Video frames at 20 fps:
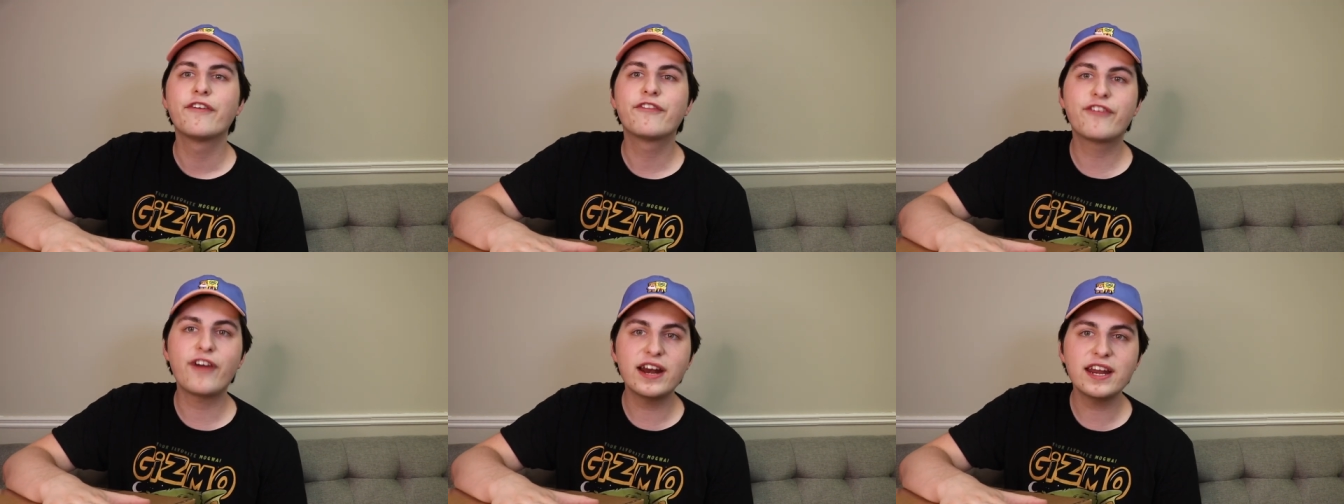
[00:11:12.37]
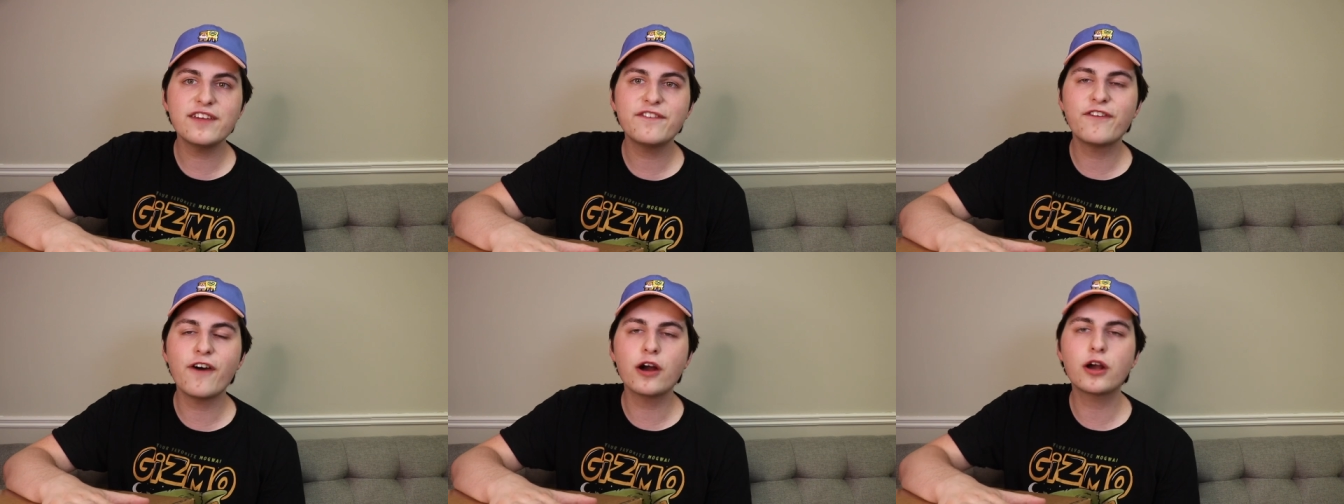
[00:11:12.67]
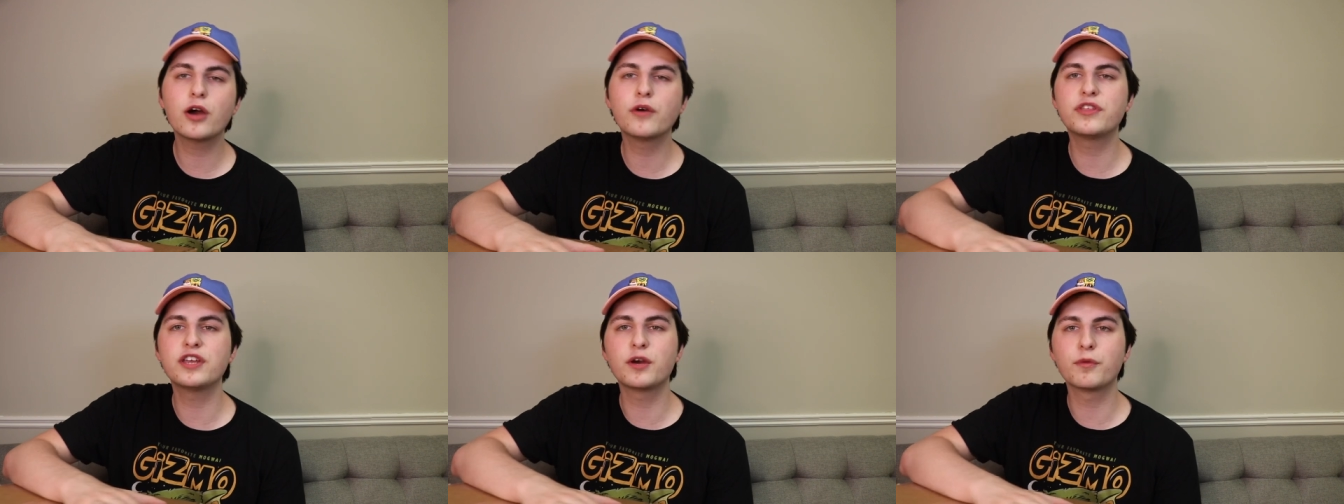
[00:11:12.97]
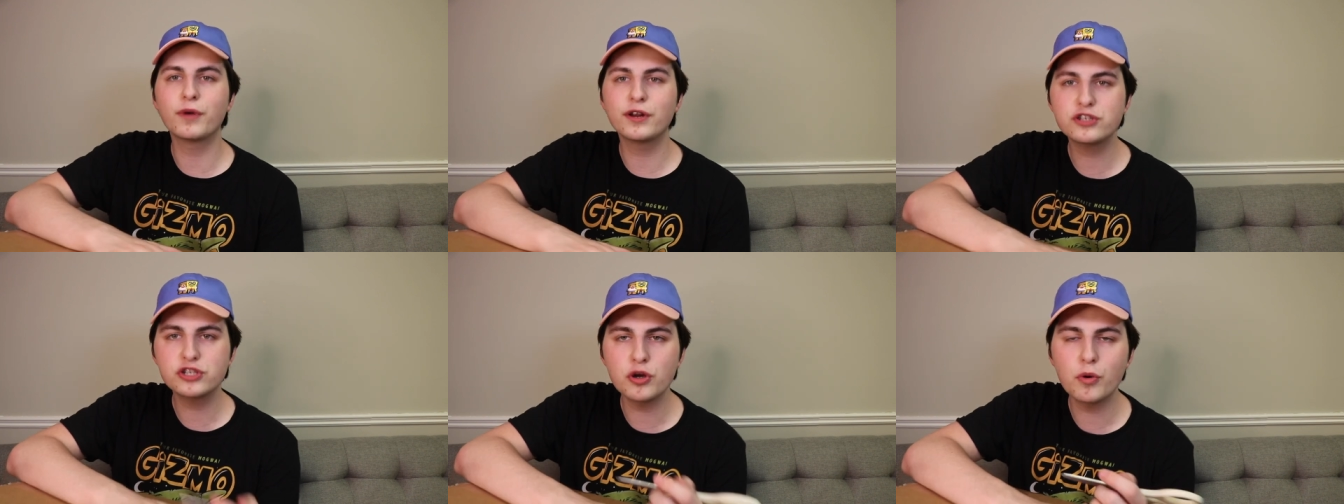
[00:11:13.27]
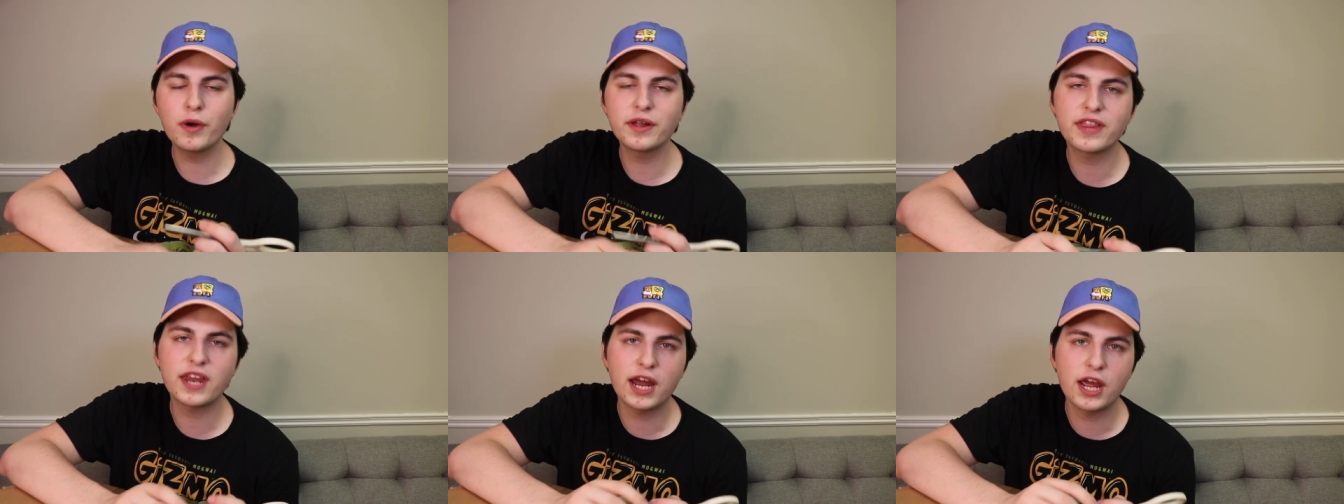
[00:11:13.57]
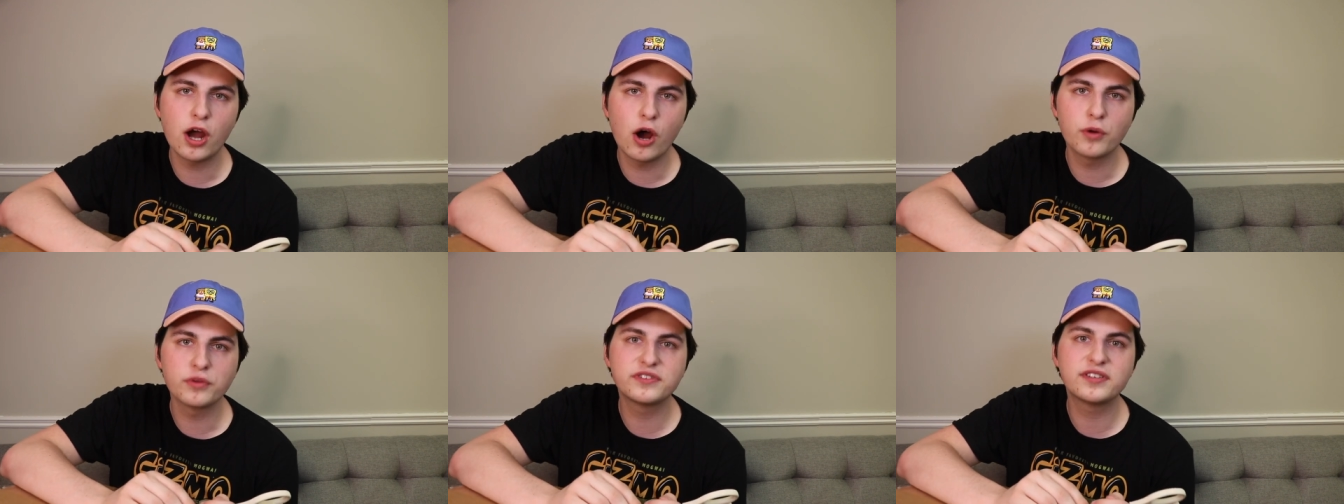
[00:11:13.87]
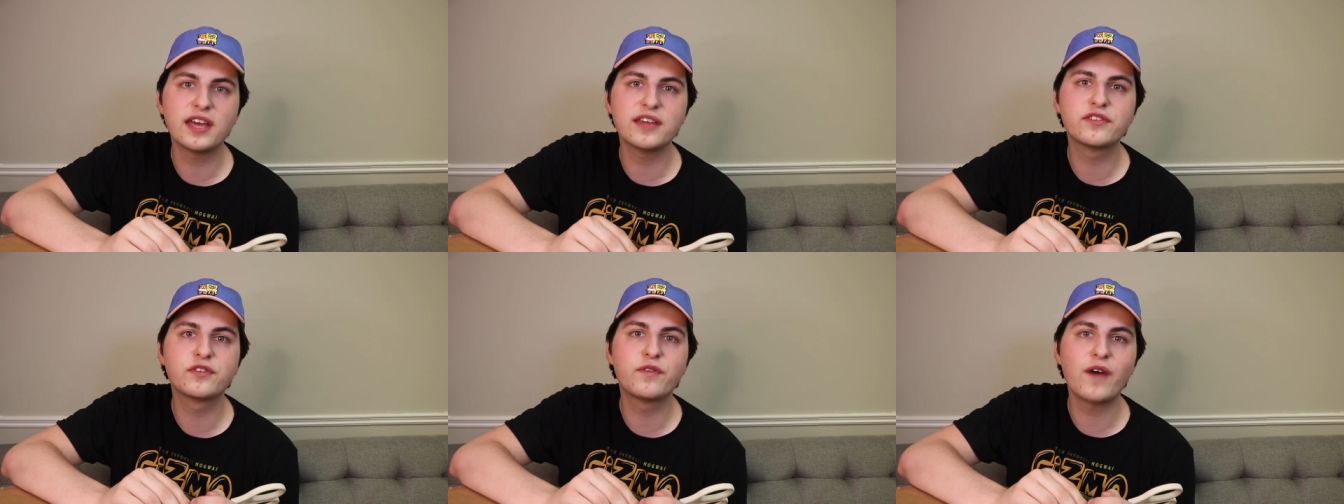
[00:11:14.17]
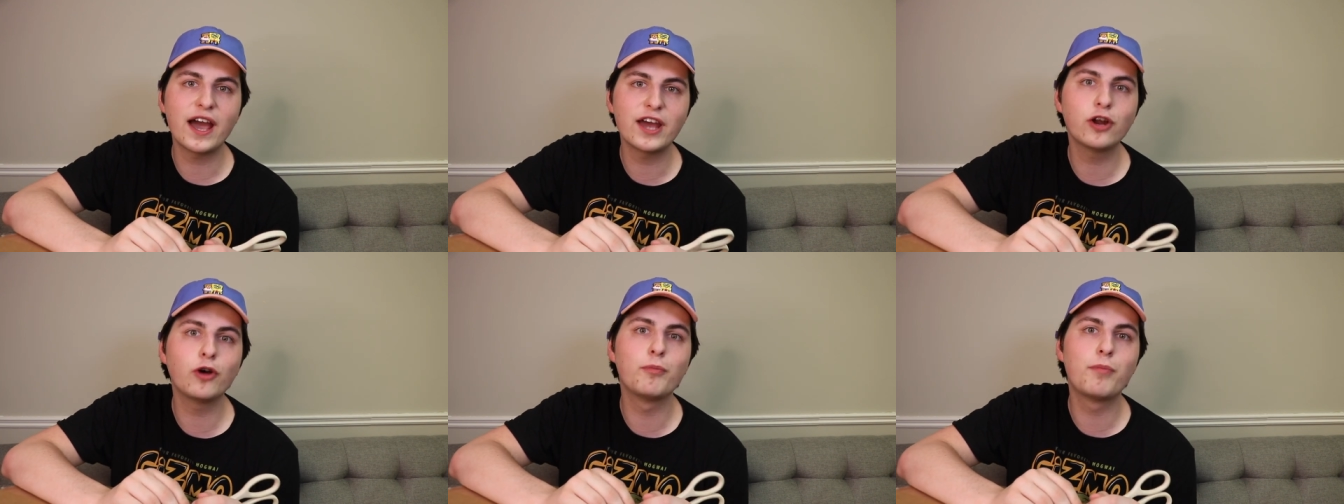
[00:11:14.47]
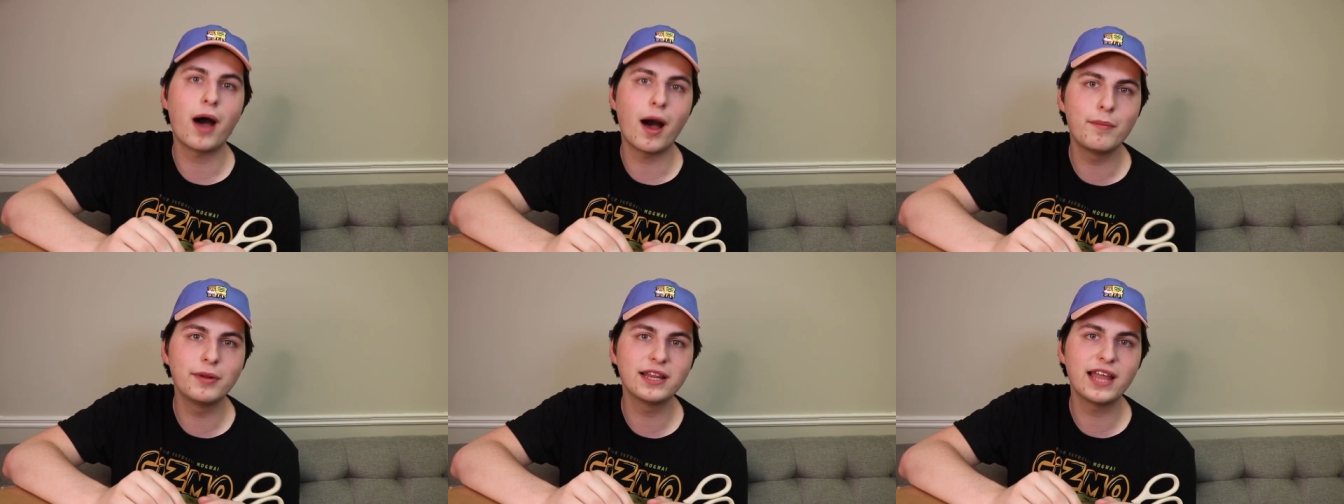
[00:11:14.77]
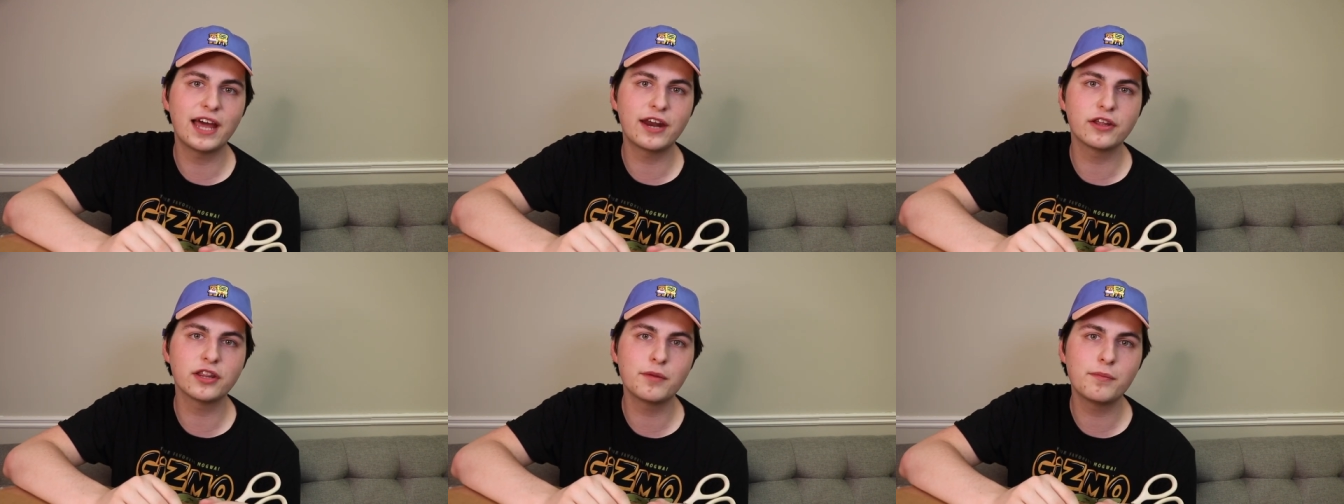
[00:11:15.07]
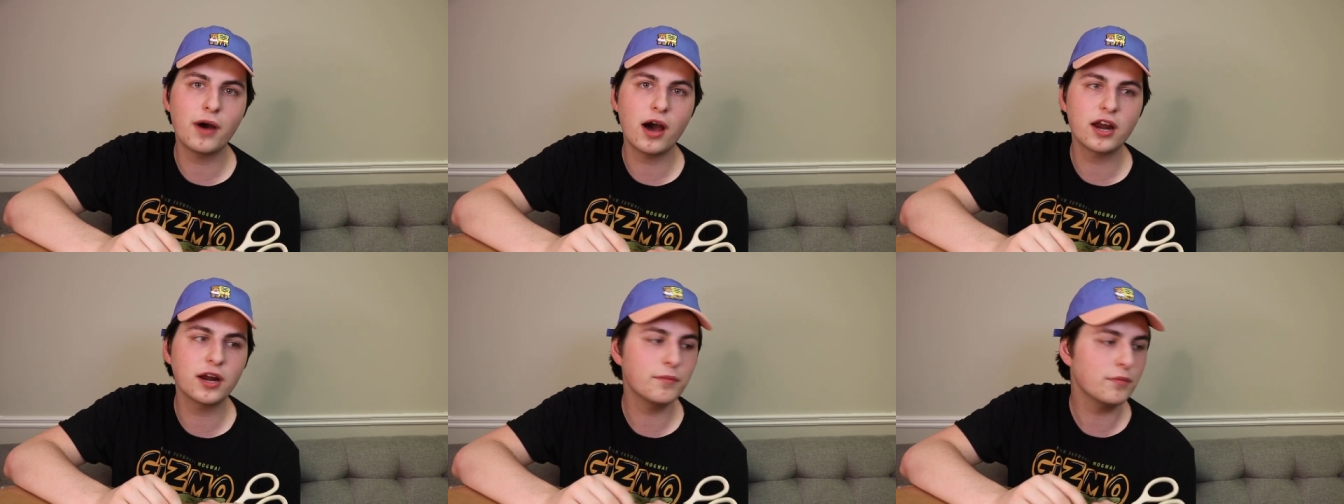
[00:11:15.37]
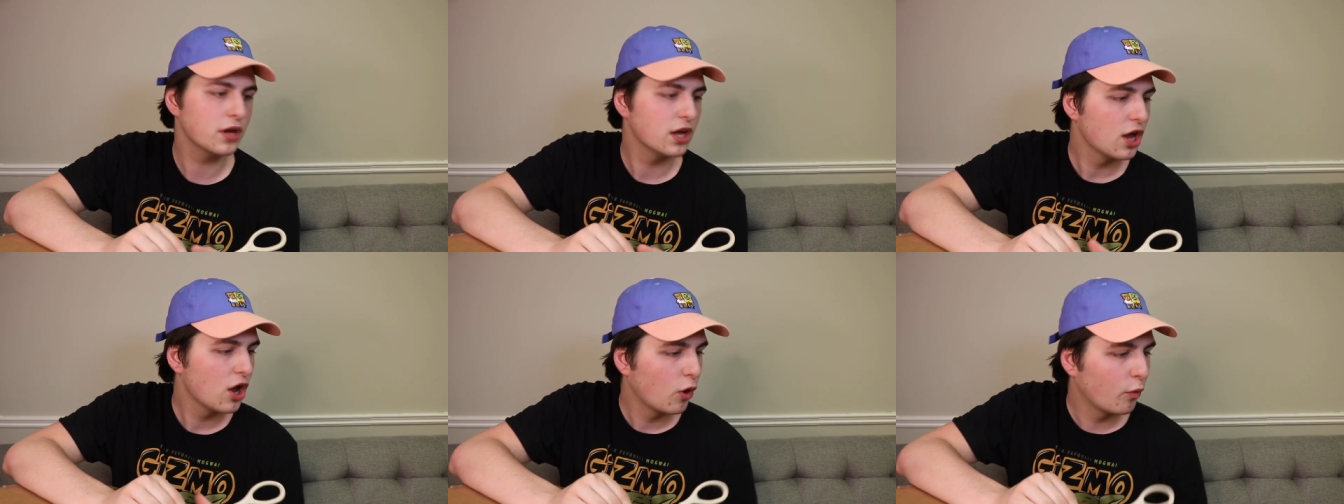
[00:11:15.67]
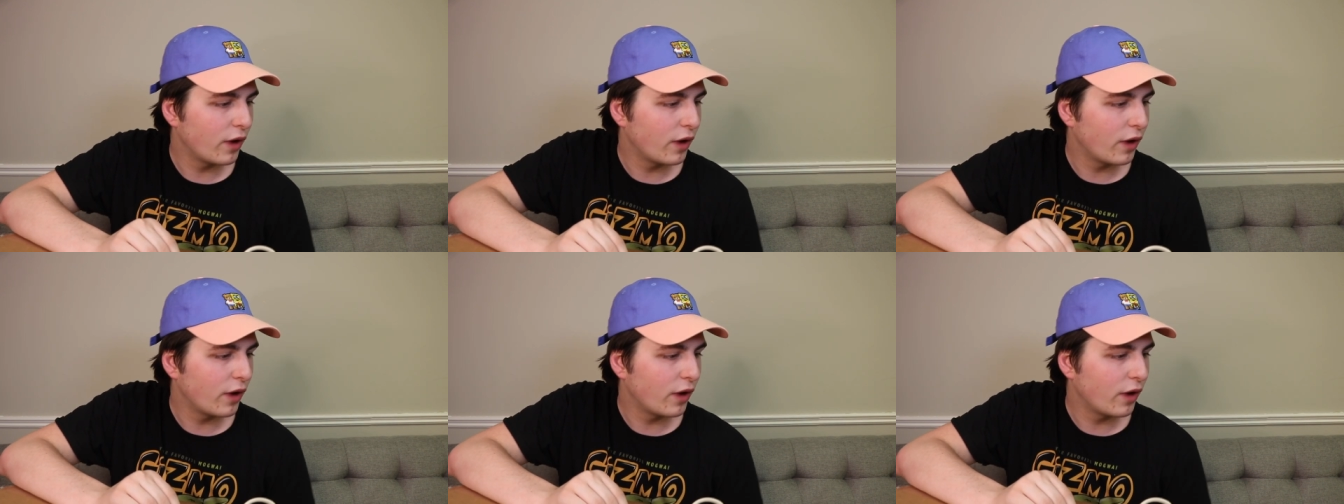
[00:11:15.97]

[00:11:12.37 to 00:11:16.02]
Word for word: Freddy Funko, the original one that I own, says Vinyl Bobblehead on the bottom,